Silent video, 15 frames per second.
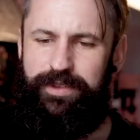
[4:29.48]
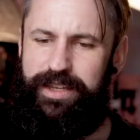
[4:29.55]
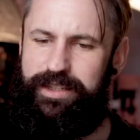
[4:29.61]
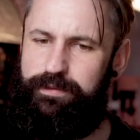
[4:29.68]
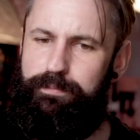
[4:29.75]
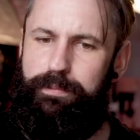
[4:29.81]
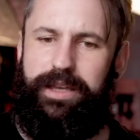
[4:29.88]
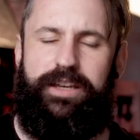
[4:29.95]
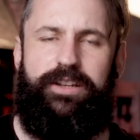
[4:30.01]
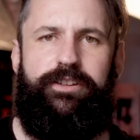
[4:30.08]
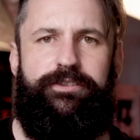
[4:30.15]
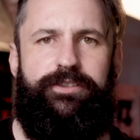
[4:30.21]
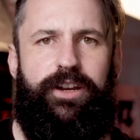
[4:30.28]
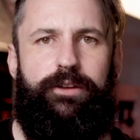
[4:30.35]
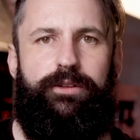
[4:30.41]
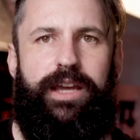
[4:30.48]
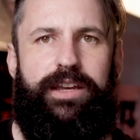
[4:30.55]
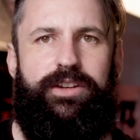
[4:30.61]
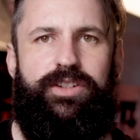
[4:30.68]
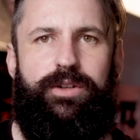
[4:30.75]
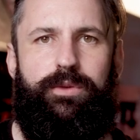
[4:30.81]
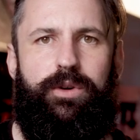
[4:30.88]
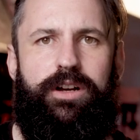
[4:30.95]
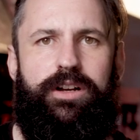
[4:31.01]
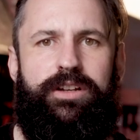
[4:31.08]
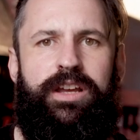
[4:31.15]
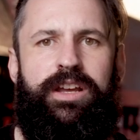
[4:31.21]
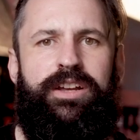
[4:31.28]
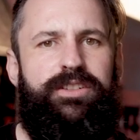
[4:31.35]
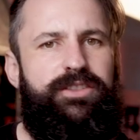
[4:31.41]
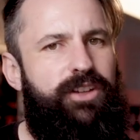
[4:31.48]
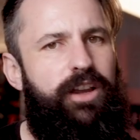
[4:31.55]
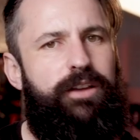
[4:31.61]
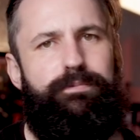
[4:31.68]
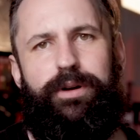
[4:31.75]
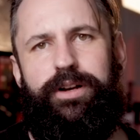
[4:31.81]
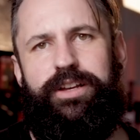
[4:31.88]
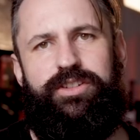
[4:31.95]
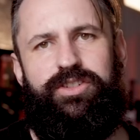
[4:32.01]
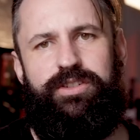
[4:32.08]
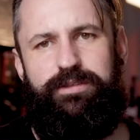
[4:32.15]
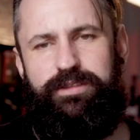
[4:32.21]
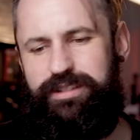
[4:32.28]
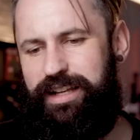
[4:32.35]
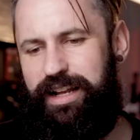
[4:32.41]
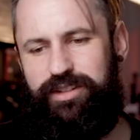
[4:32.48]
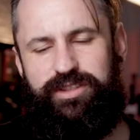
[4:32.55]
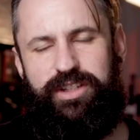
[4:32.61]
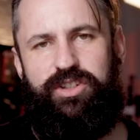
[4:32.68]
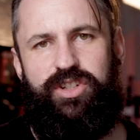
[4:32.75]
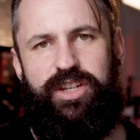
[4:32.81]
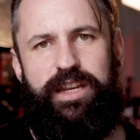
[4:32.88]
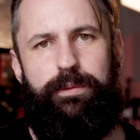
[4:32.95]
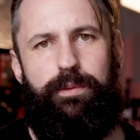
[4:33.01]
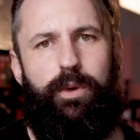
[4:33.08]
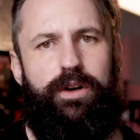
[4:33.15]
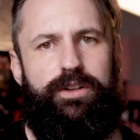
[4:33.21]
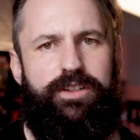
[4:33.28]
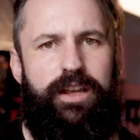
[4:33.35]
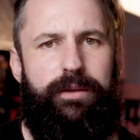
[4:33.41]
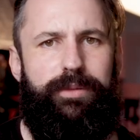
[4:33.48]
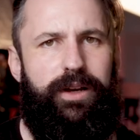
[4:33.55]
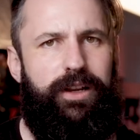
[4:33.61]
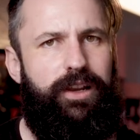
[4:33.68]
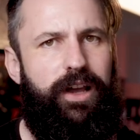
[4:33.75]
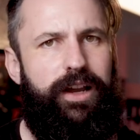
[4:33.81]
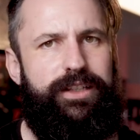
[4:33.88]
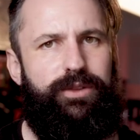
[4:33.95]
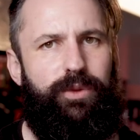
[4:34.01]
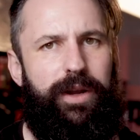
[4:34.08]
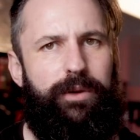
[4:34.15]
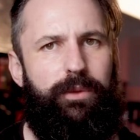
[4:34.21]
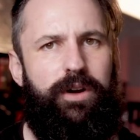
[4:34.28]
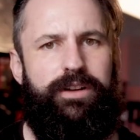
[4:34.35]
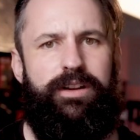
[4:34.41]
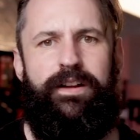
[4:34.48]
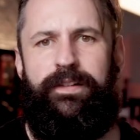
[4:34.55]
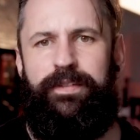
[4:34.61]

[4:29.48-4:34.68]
it's big enough for location work. Don't buy a nasty cheap one, don't buy a lightweight one.